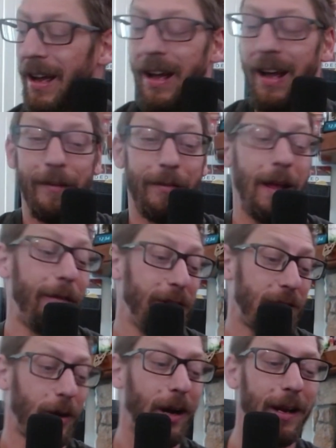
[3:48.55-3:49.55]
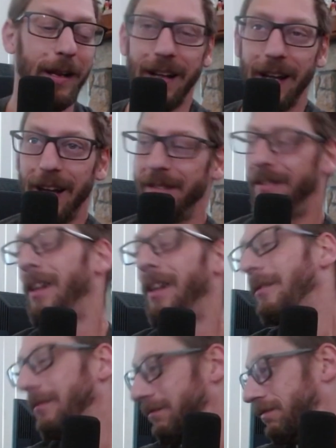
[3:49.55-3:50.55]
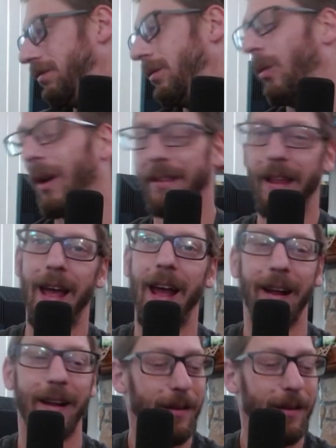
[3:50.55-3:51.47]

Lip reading: If you haven't tried it yet, what the heck?